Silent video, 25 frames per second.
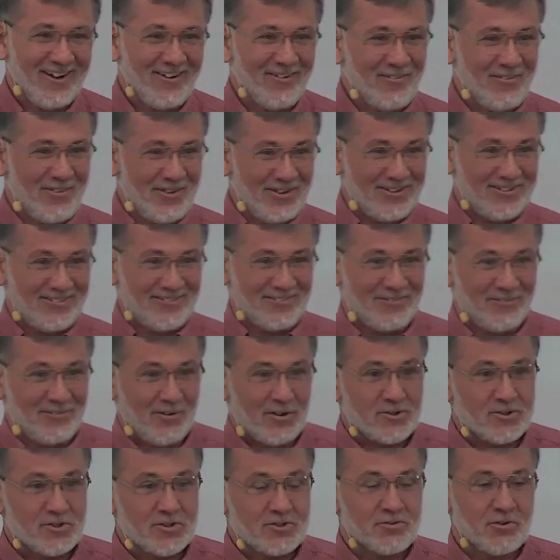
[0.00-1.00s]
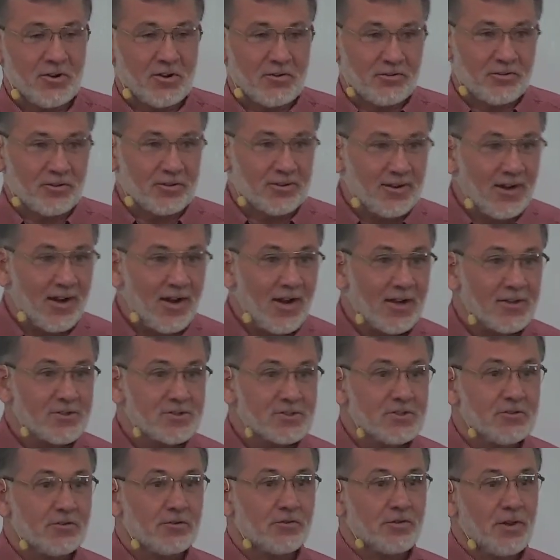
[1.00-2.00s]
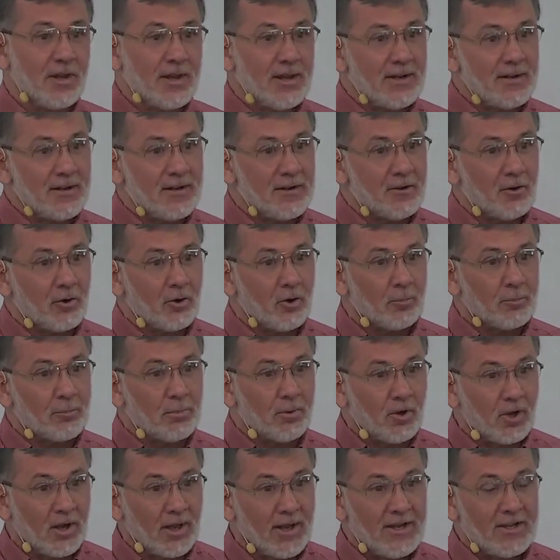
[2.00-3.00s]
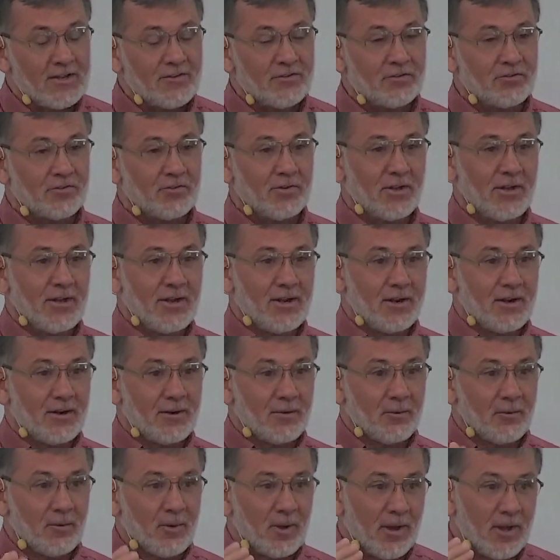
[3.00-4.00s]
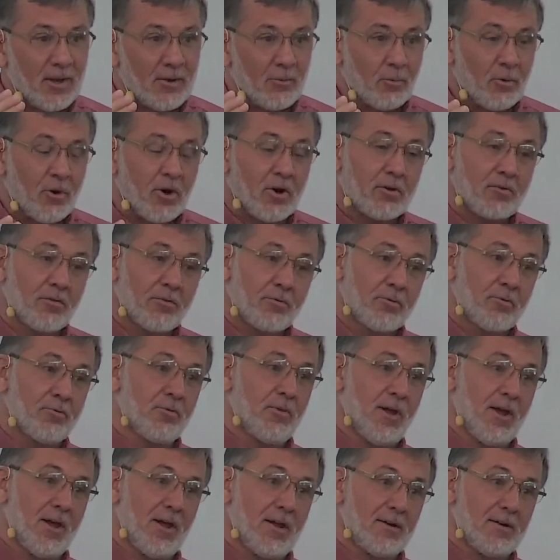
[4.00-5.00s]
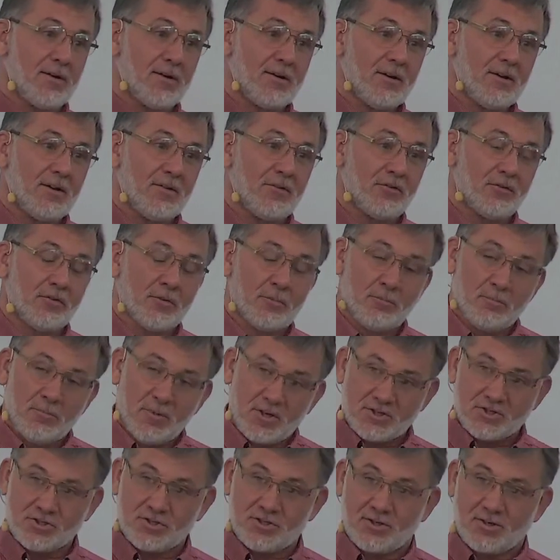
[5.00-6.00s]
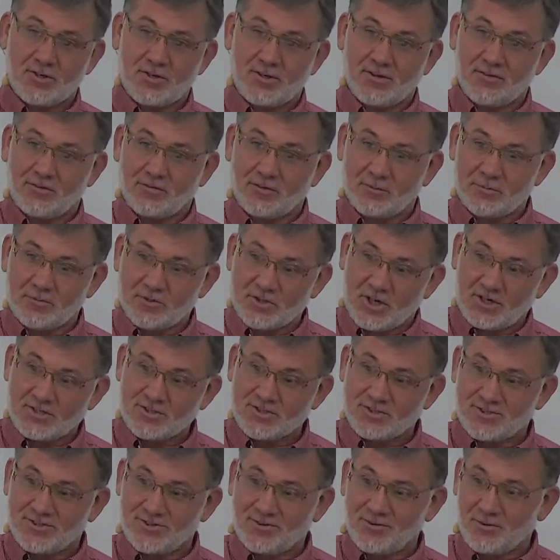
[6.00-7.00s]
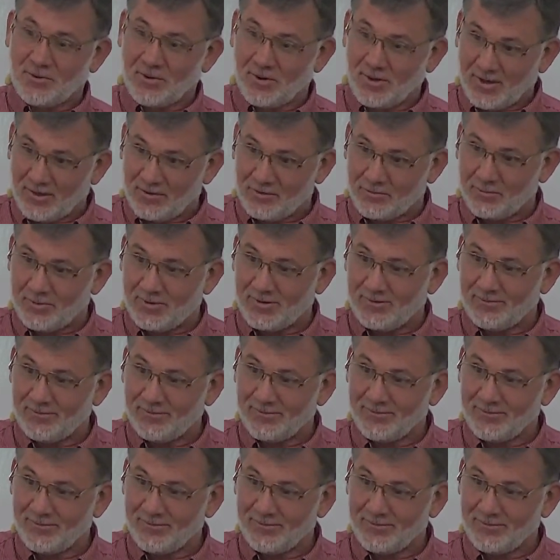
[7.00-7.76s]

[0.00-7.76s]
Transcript: I don't think, but she trusted God. She stayed in her place and walked through that in submission and subjection to her husband.